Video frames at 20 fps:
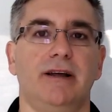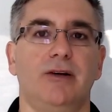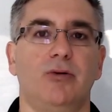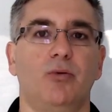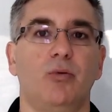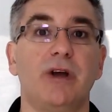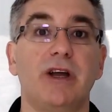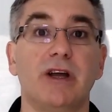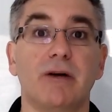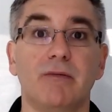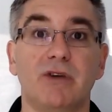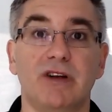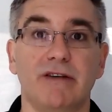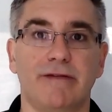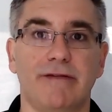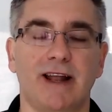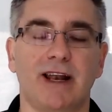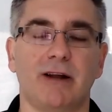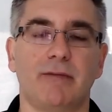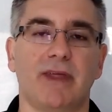We can
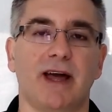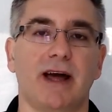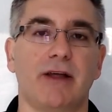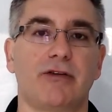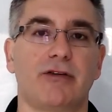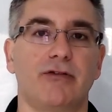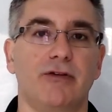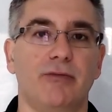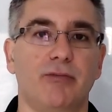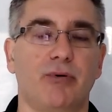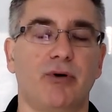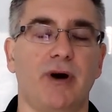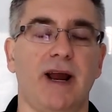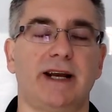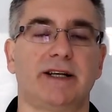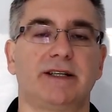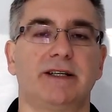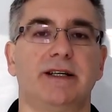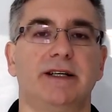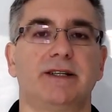develop that through
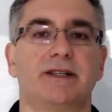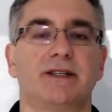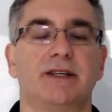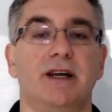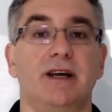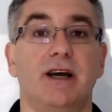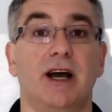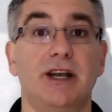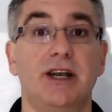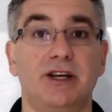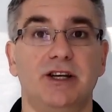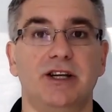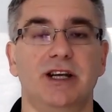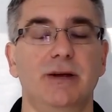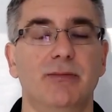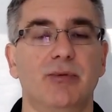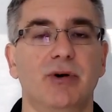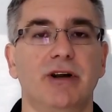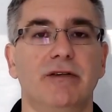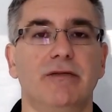practice and
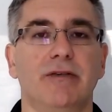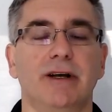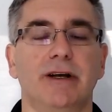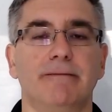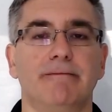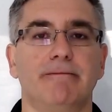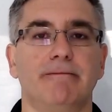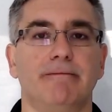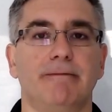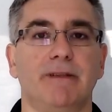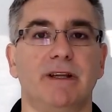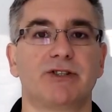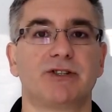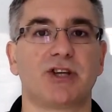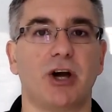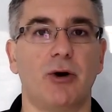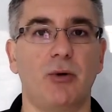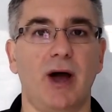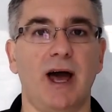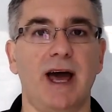debriefing.
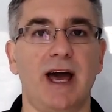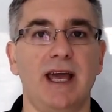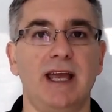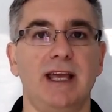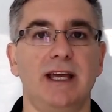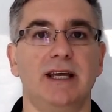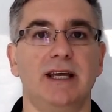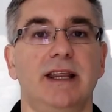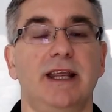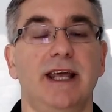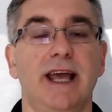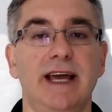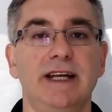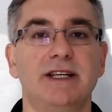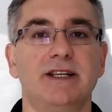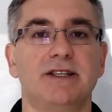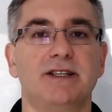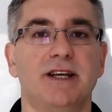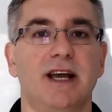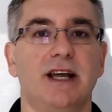So, A the A
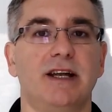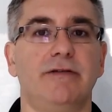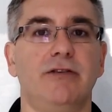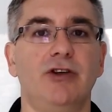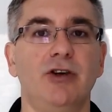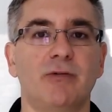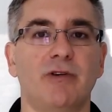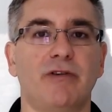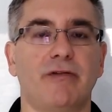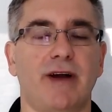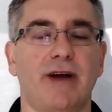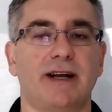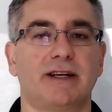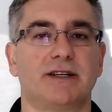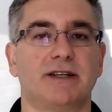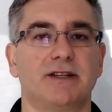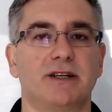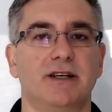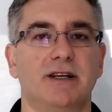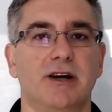to Z of human
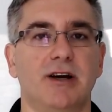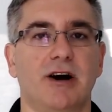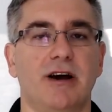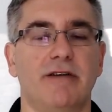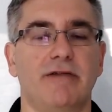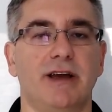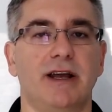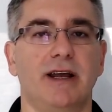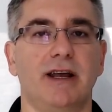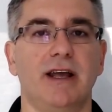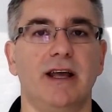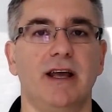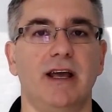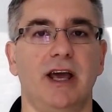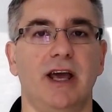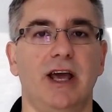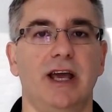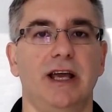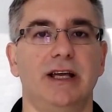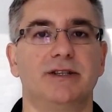factors in diving
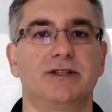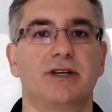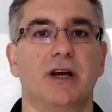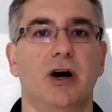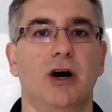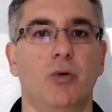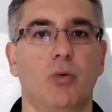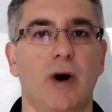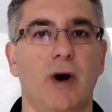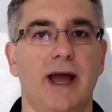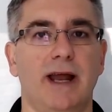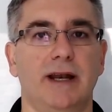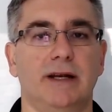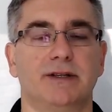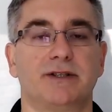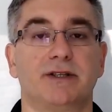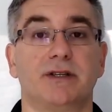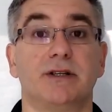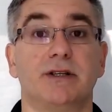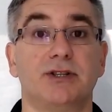is
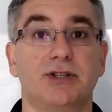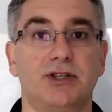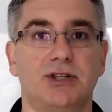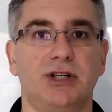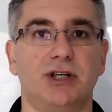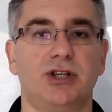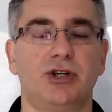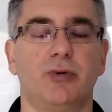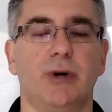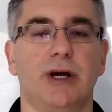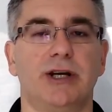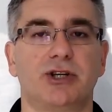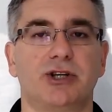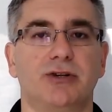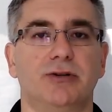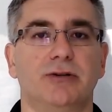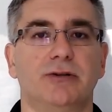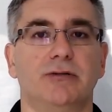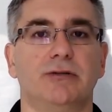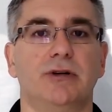awareness, situational